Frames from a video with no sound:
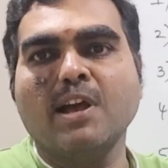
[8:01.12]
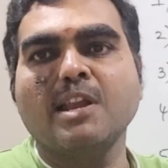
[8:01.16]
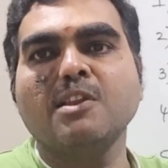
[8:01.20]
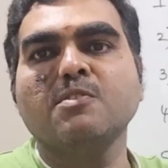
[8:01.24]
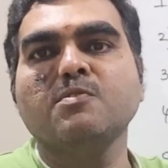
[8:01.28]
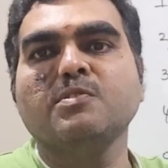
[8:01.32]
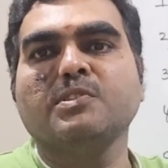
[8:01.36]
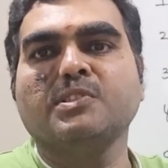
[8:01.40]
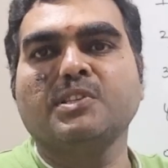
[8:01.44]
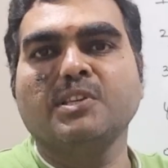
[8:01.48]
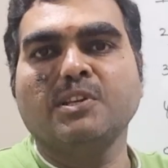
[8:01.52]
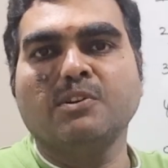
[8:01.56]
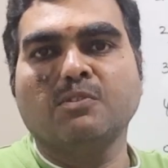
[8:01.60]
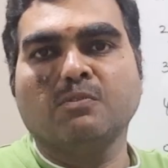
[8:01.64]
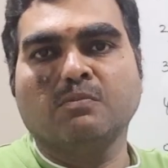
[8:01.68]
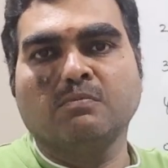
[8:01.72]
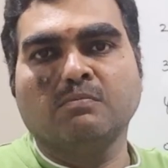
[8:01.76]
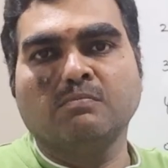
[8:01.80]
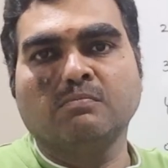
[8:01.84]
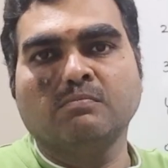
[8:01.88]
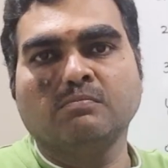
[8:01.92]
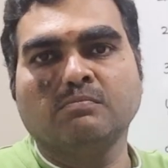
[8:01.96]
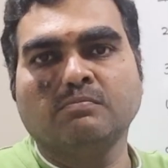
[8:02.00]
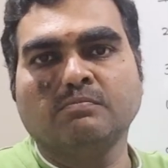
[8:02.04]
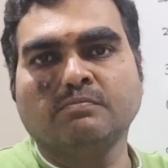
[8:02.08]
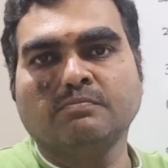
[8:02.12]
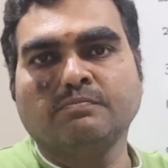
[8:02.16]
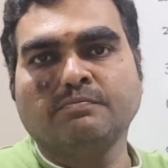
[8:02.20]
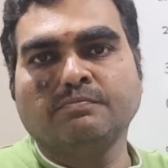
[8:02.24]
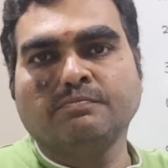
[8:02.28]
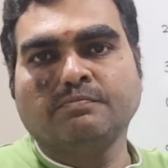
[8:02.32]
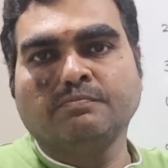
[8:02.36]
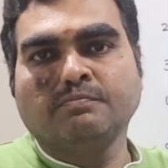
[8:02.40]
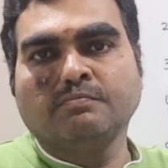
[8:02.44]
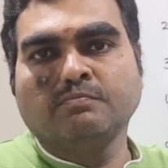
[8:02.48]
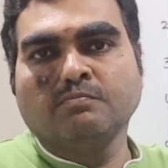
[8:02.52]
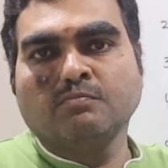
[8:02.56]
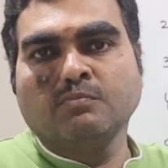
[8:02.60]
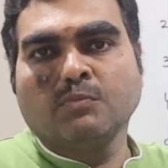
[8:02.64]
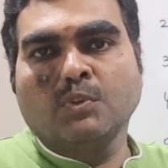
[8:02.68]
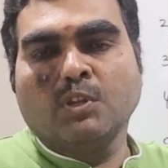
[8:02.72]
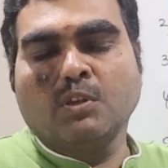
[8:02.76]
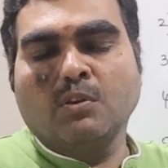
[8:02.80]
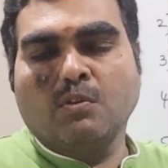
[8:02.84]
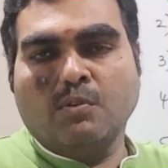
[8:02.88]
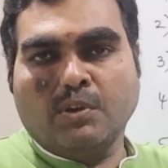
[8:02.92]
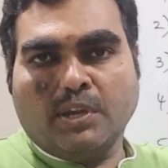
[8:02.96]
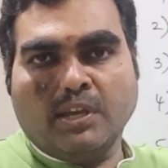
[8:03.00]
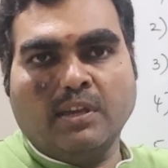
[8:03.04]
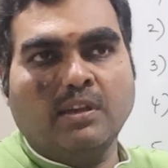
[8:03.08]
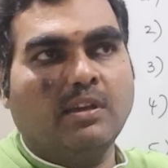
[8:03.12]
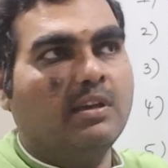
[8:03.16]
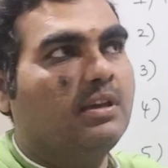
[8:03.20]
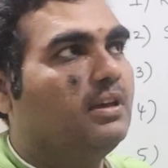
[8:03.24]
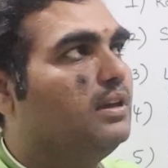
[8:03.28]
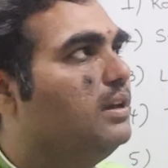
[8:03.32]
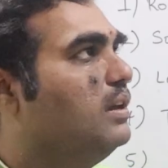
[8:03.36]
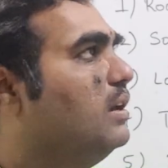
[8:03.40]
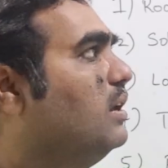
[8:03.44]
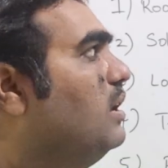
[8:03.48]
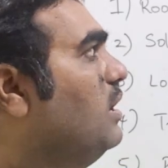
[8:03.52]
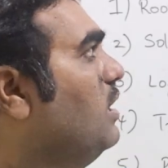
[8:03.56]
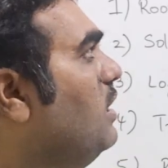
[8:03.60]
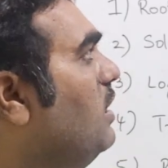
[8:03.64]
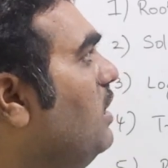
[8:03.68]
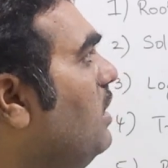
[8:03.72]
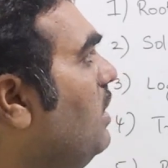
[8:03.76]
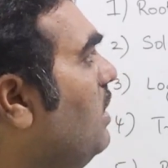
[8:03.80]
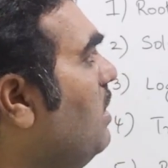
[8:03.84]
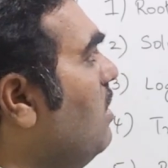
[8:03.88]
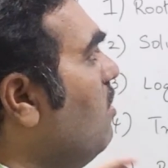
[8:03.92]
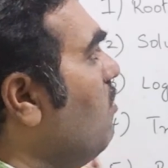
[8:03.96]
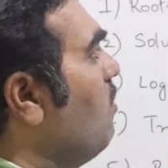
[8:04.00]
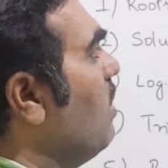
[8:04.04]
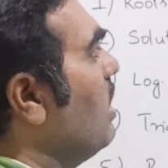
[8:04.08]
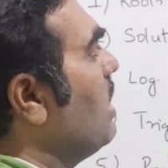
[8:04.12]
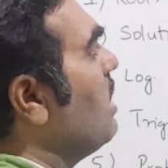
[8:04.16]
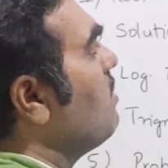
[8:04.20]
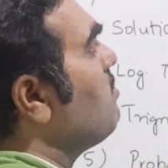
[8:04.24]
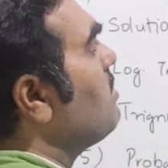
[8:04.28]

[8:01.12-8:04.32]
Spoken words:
value is 0. Okay. Now what